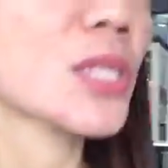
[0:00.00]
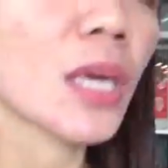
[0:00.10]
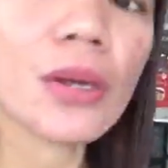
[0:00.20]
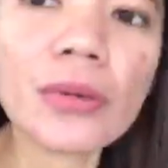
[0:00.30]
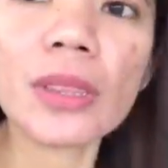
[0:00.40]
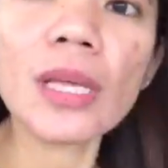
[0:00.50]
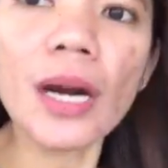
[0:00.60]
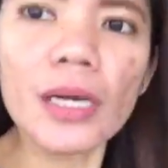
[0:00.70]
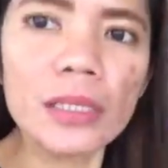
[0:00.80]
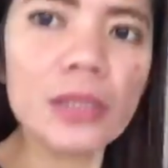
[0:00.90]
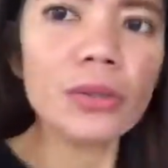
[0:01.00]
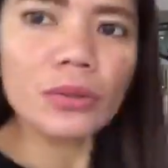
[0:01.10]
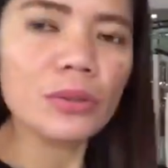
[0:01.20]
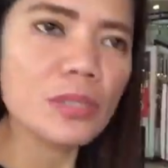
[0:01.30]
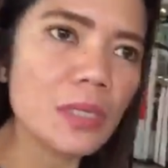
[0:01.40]
secret garden
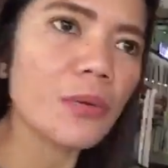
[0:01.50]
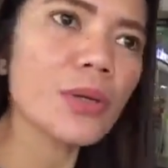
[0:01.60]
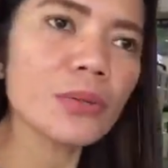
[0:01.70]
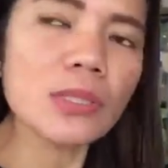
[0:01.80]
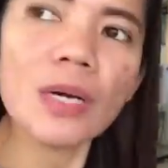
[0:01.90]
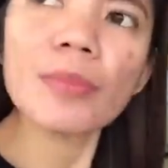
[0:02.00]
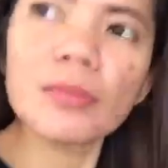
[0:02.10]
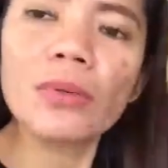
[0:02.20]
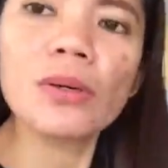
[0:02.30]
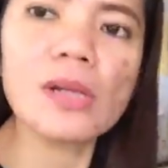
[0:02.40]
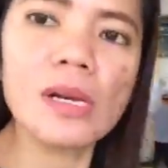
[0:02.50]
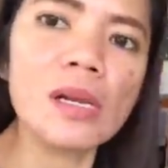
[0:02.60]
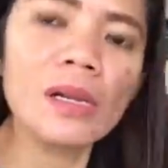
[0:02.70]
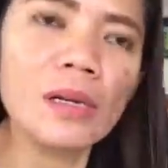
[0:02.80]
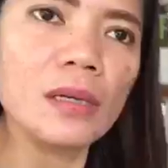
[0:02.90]
doon sa One Utama Mall.
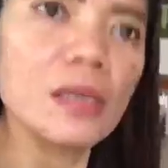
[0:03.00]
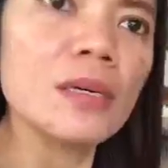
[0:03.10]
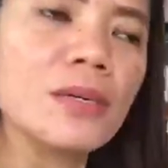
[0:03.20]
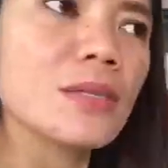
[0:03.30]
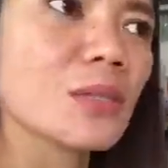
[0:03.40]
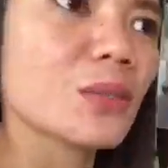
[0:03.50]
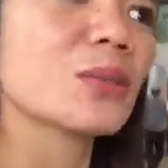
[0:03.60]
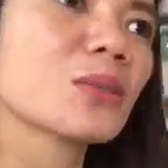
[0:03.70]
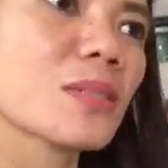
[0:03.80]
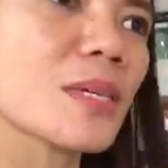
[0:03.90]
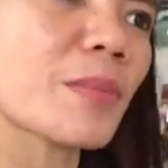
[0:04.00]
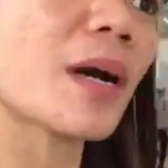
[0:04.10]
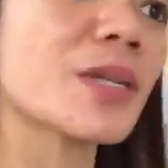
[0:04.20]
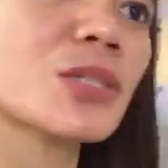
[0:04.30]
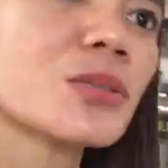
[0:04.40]
So,
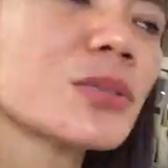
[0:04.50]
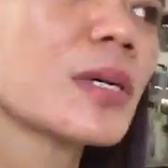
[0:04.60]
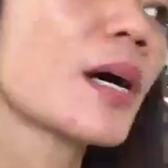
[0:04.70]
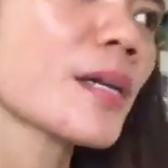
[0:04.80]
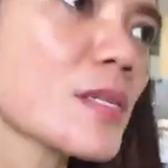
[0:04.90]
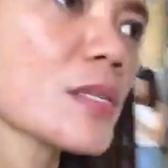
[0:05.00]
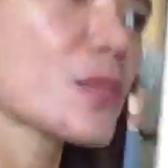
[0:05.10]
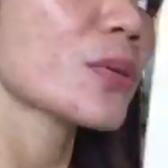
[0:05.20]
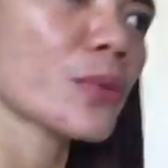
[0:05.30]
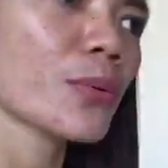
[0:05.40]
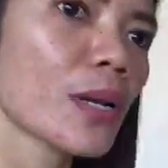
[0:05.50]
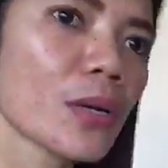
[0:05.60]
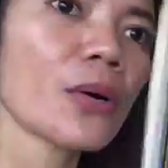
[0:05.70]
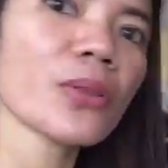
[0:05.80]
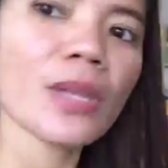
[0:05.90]
samahan niyo ko guys.
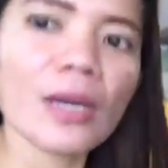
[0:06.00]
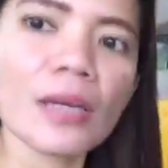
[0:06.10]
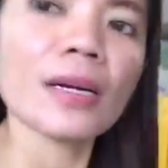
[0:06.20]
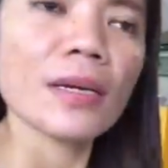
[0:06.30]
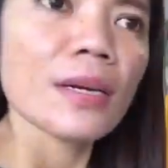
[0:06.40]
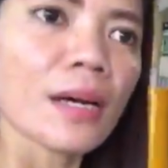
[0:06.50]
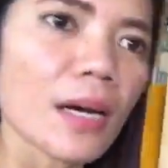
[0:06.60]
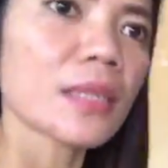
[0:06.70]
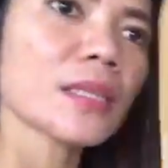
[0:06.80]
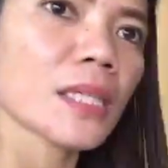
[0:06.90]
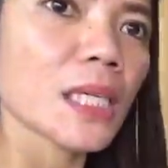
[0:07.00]
We'll go there at